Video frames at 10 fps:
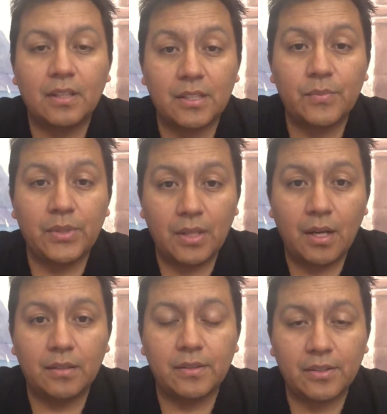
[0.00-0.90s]
That's
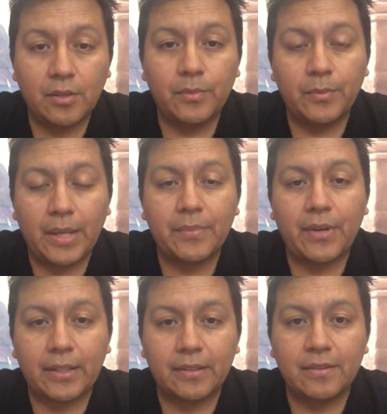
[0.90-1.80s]
beyond the scope of my
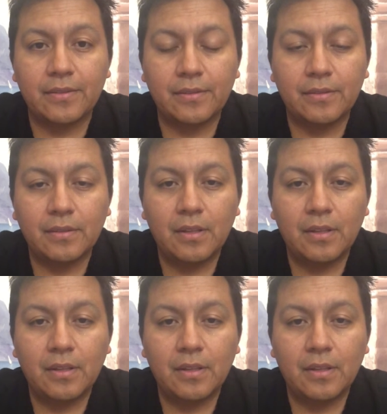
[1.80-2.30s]
practice.